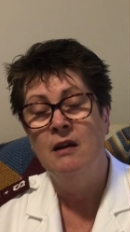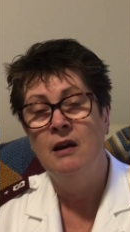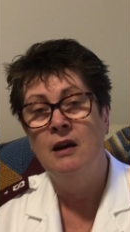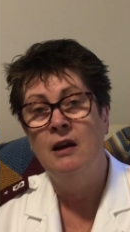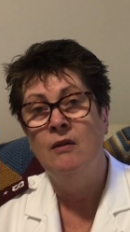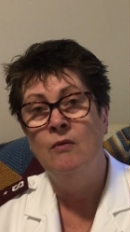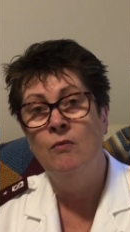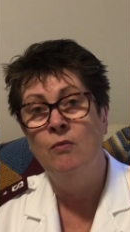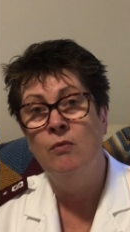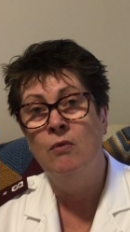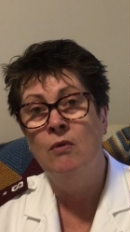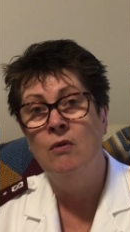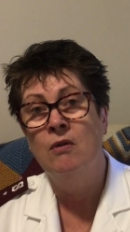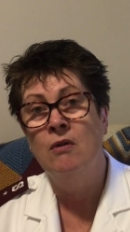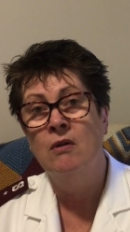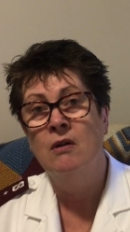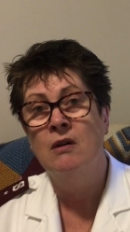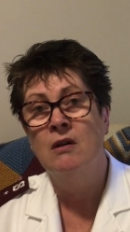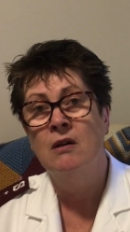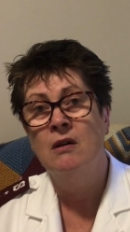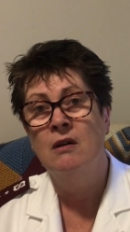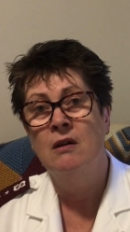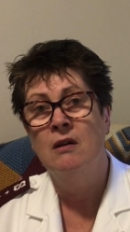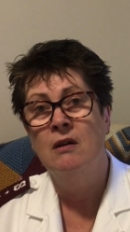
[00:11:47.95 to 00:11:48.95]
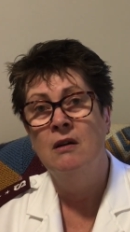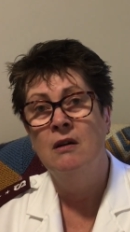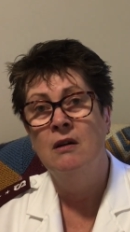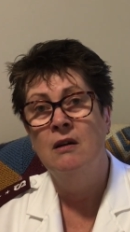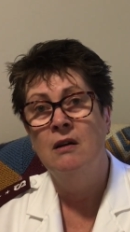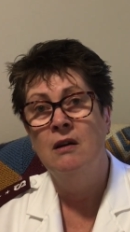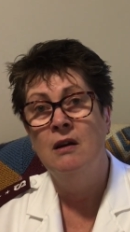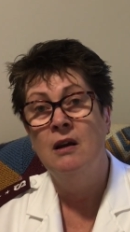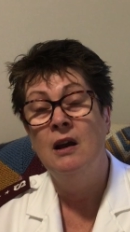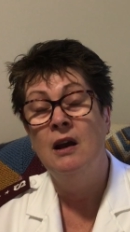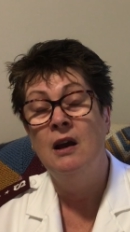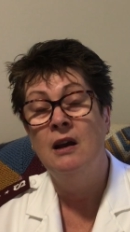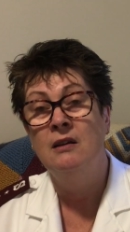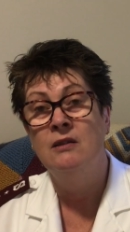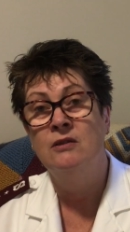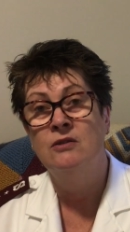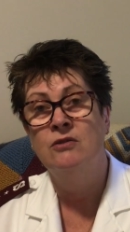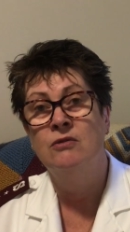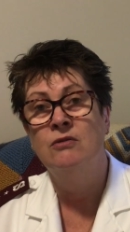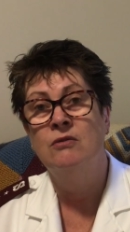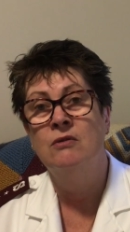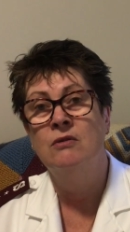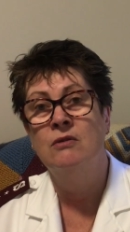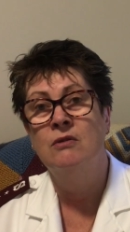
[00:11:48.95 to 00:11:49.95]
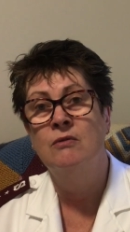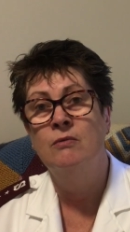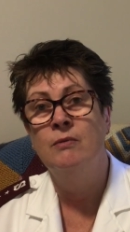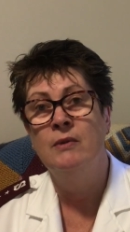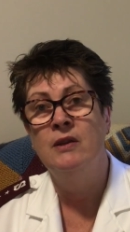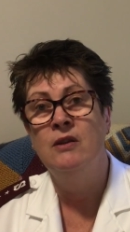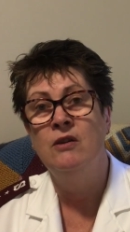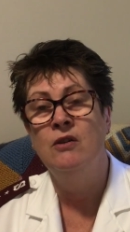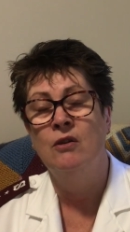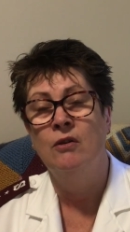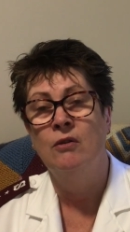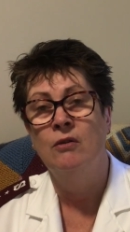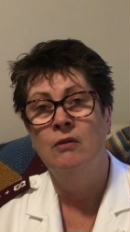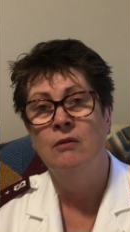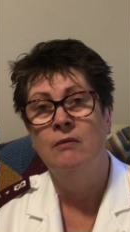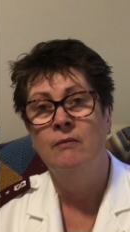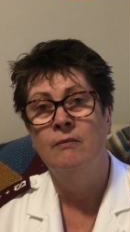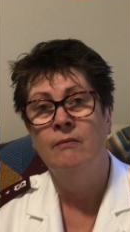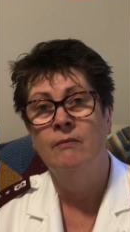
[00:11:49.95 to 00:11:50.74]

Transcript: and walk and talk with you.